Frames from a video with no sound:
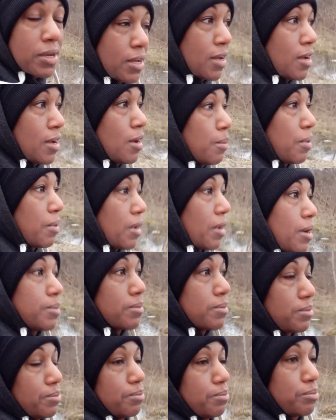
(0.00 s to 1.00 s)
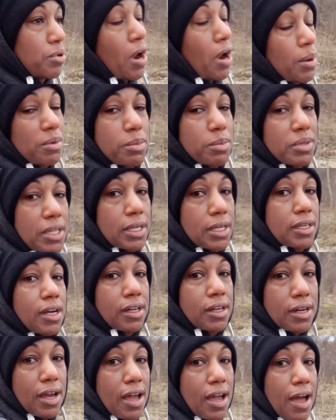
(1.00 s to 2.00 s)
but I'm probably going to
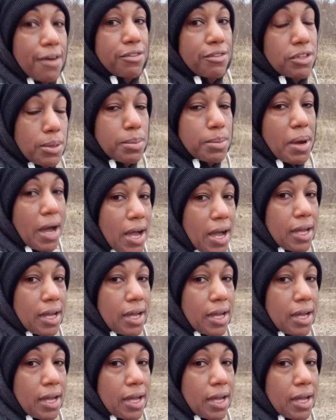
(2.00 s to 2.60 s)
have to buy